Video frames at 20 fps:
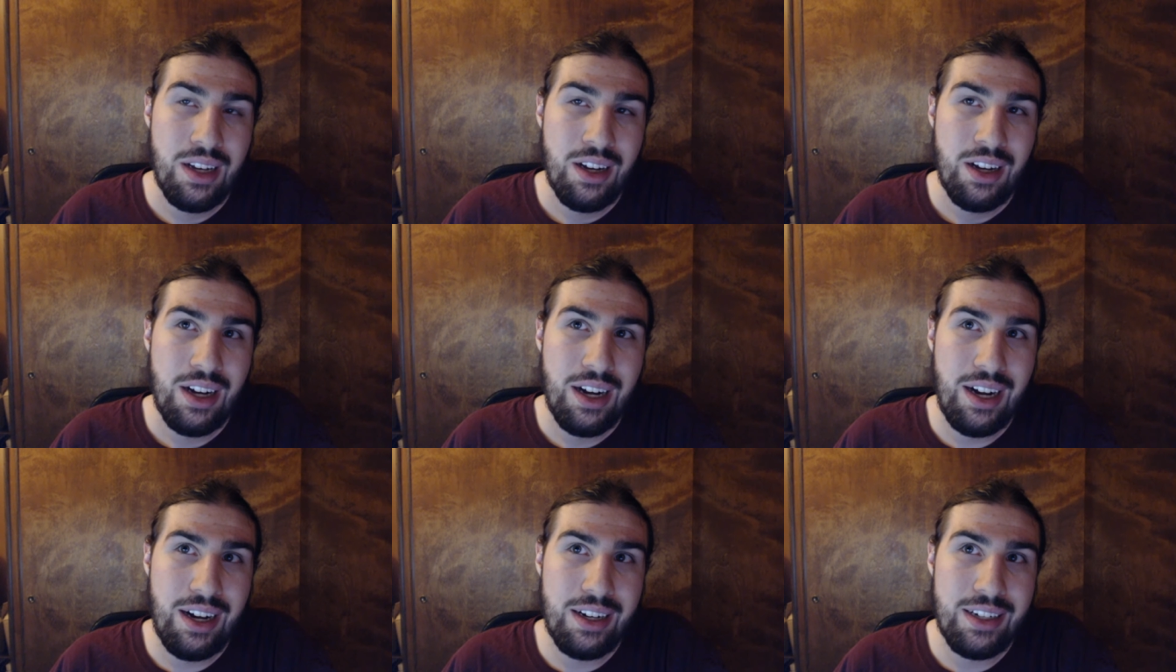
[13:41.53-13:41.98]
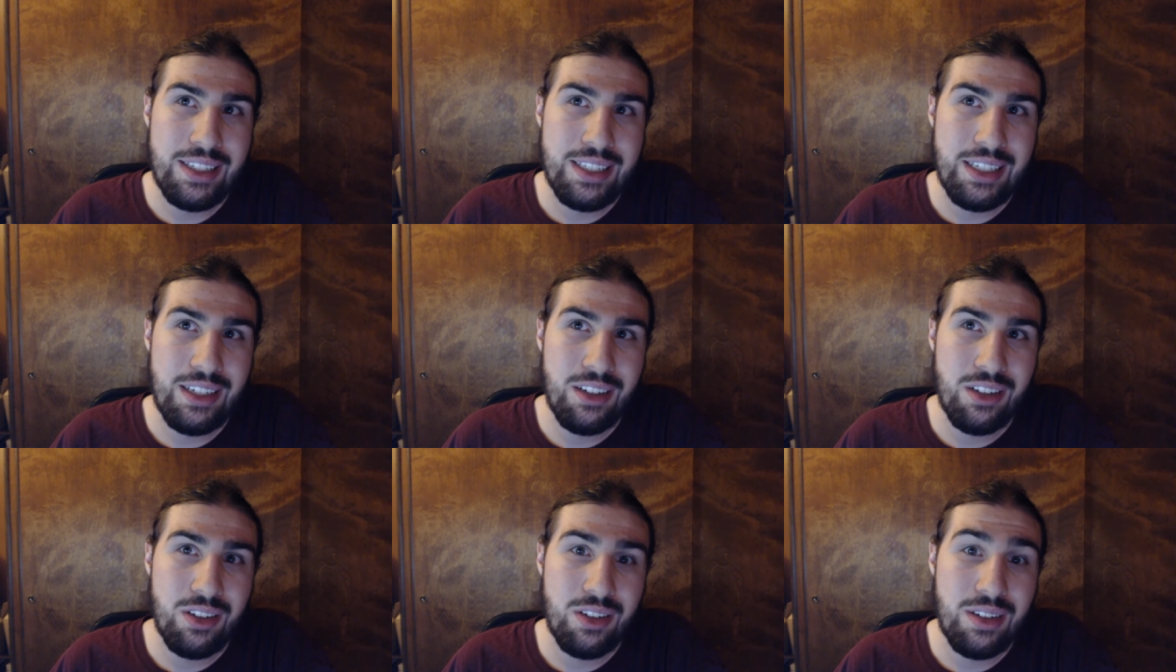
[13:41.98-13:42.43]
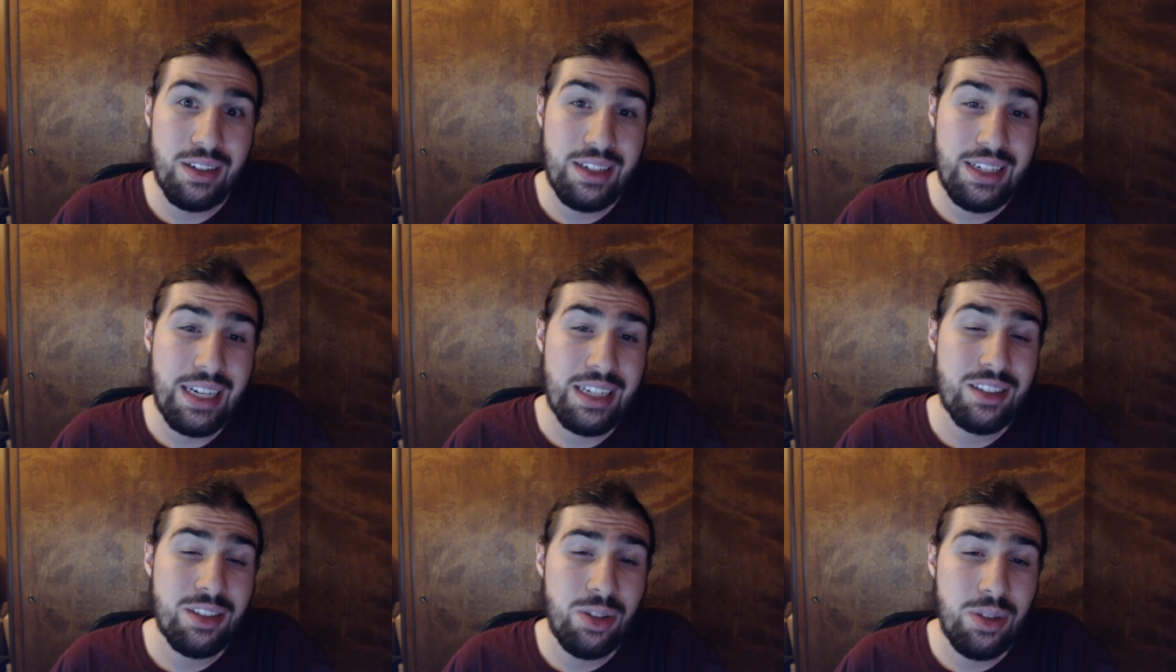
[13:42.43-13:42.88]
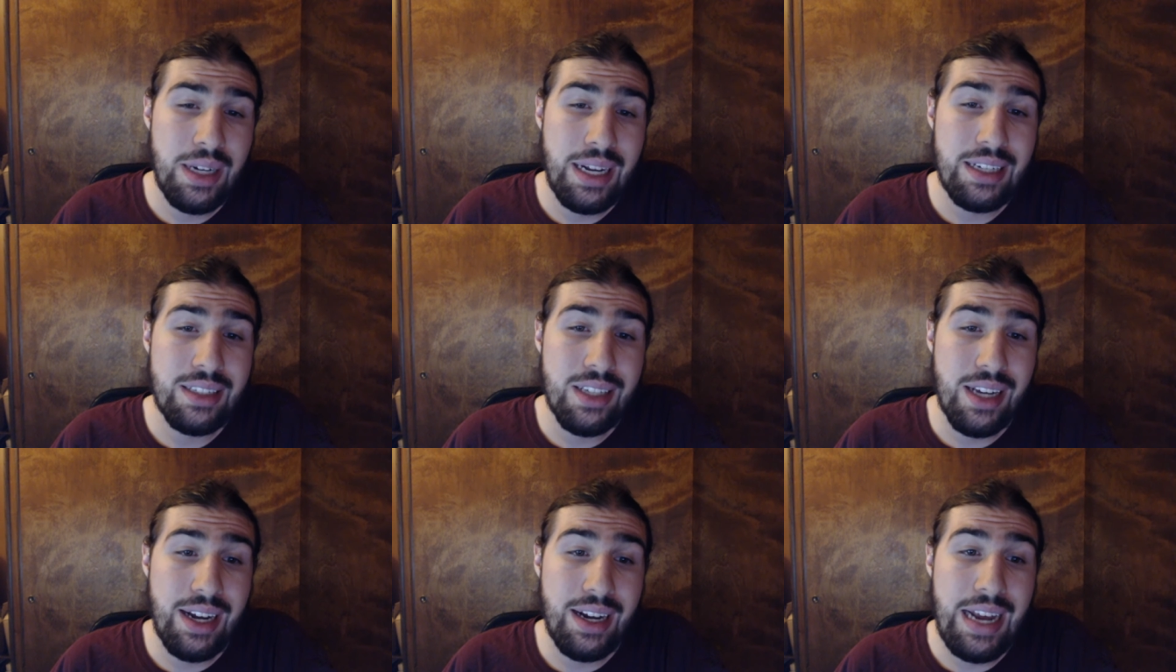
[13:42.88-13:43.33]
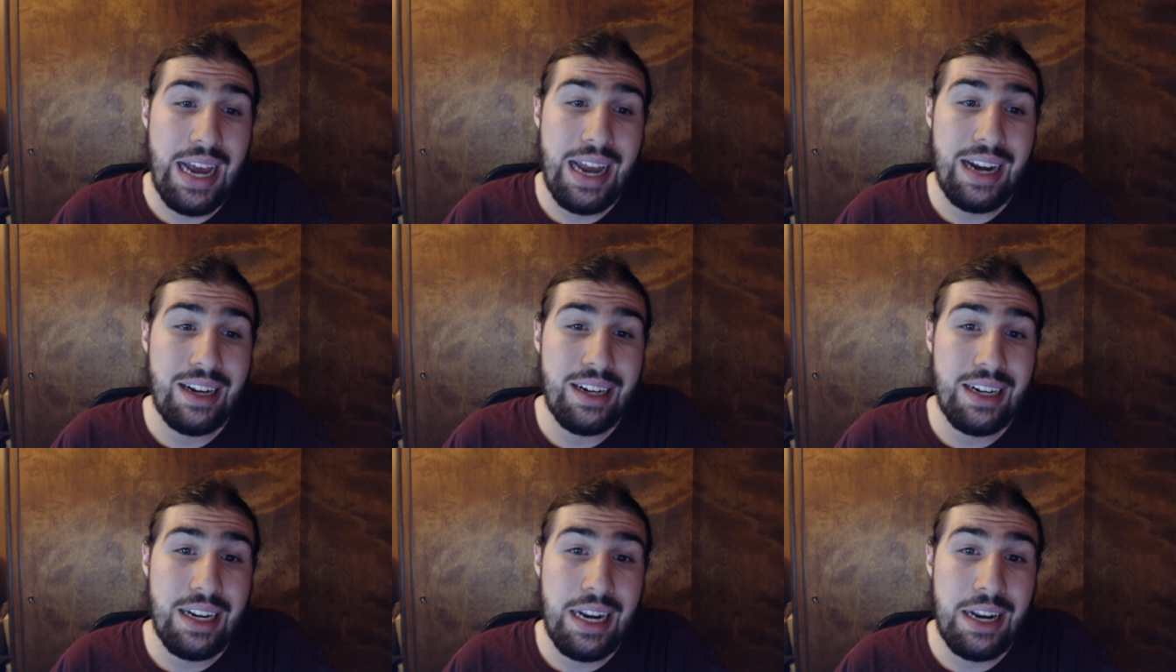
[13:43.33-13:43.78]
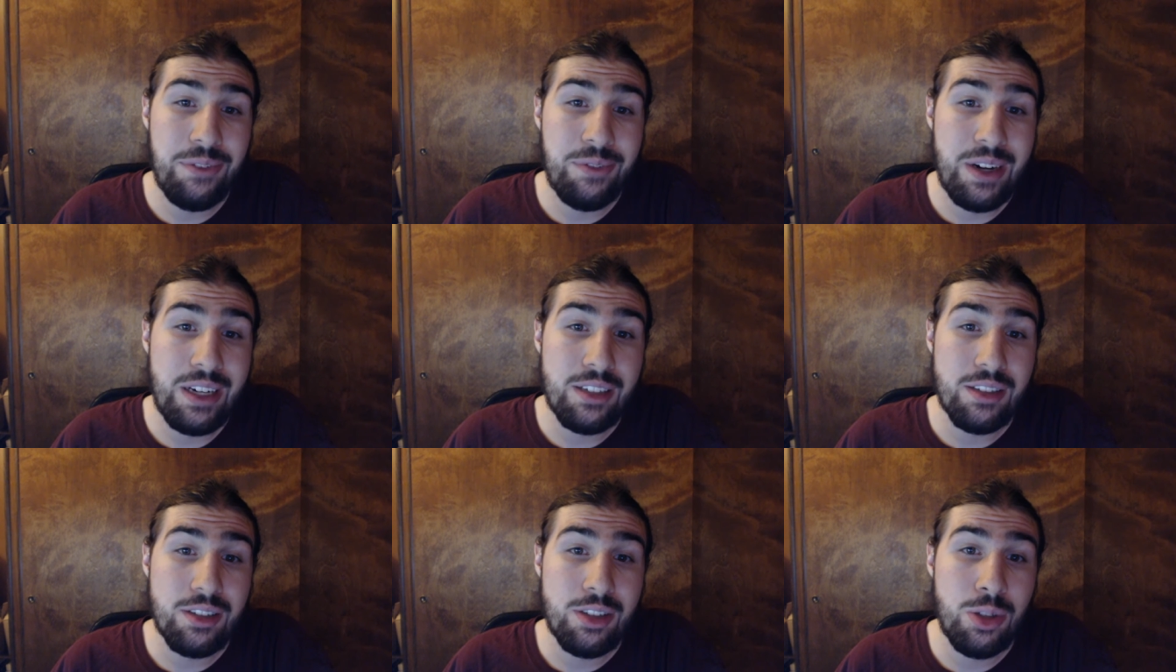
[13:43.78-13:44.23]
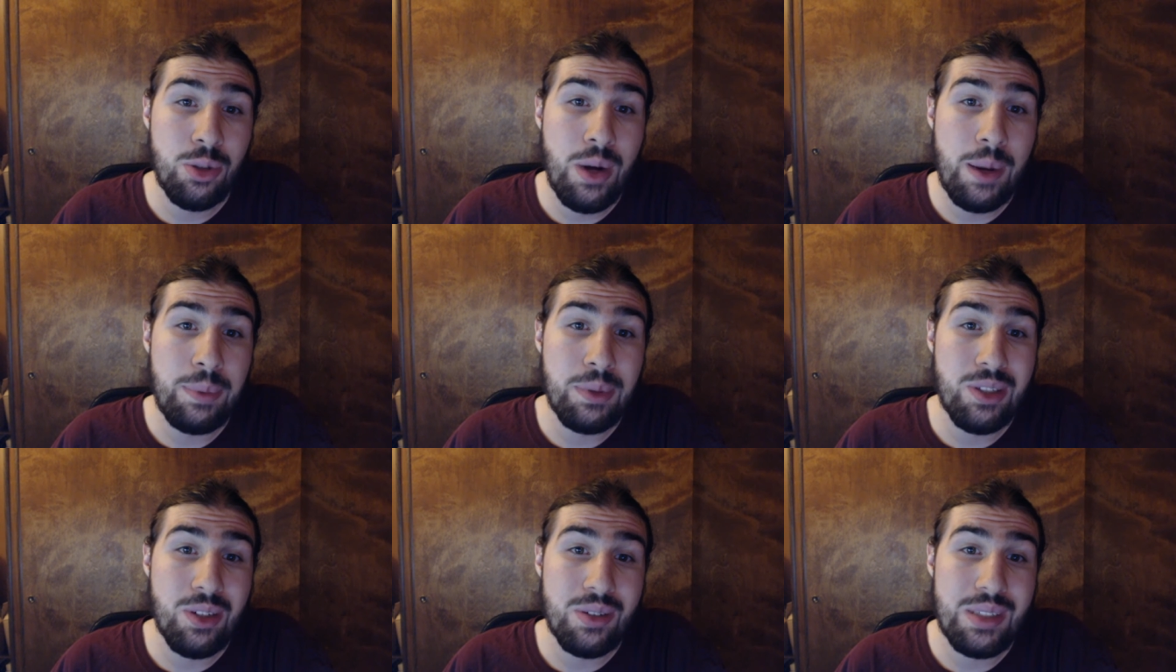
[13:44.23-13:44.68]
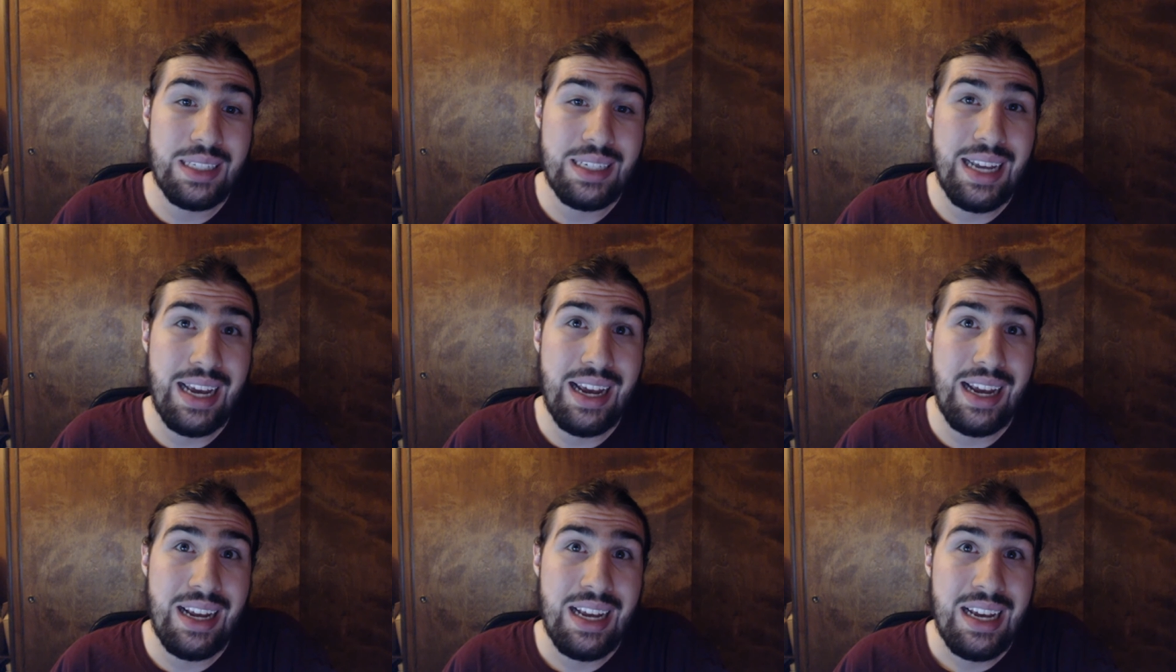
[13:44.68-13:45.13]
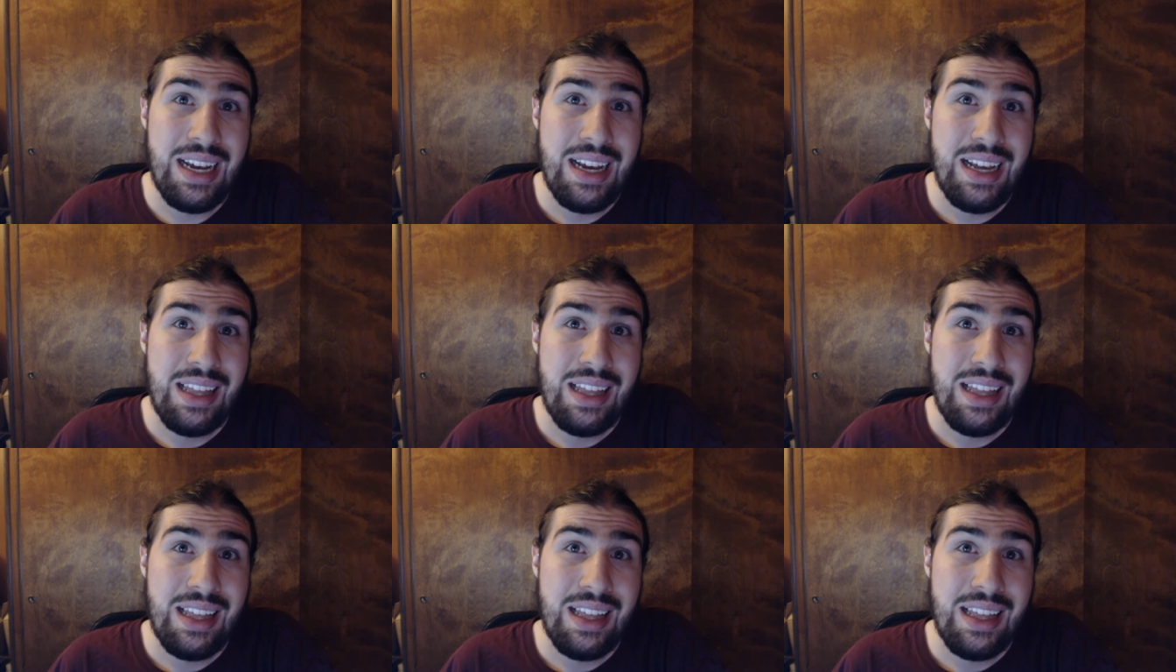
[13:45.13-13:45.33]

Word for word: uh, or next two days I edited and rendered two episodes a day.